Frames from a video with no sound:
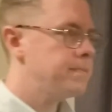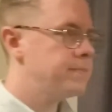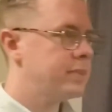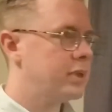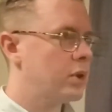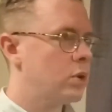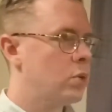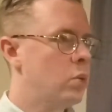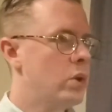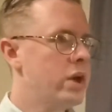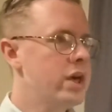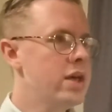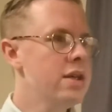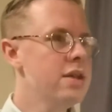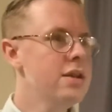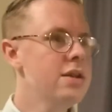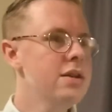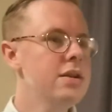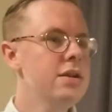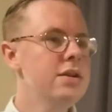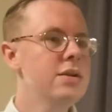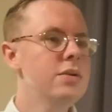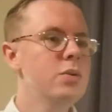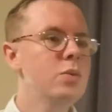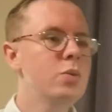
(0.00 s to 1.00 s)

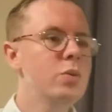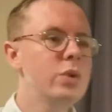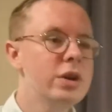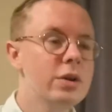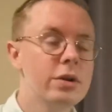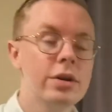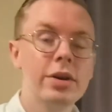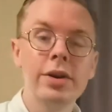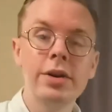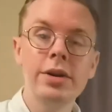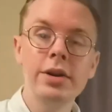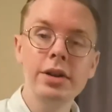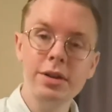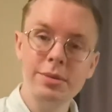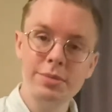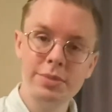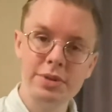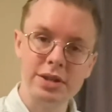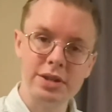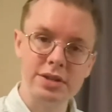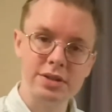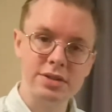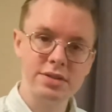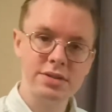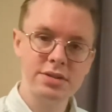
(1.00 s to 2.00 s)
When we're learning a
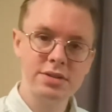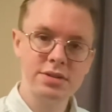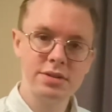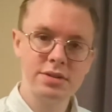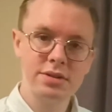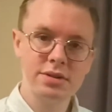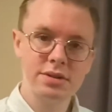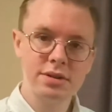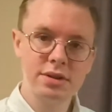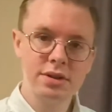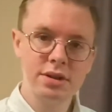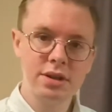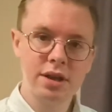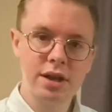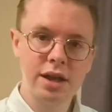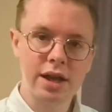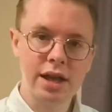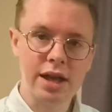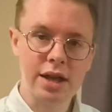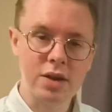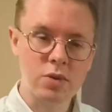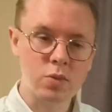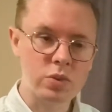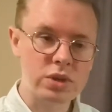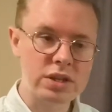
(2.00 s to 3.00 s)
piece and
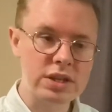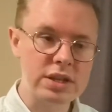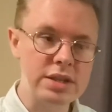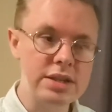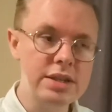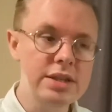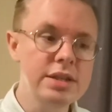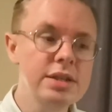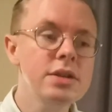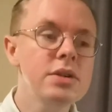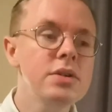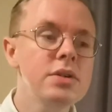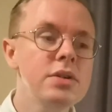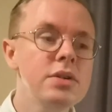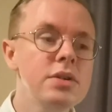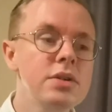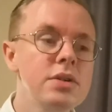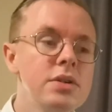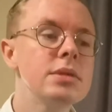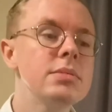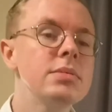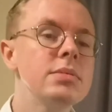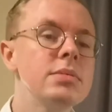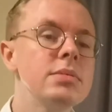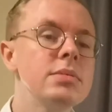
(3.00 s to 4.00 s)
we hear that
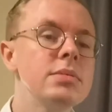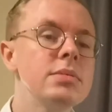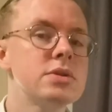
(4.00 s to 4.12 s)
something is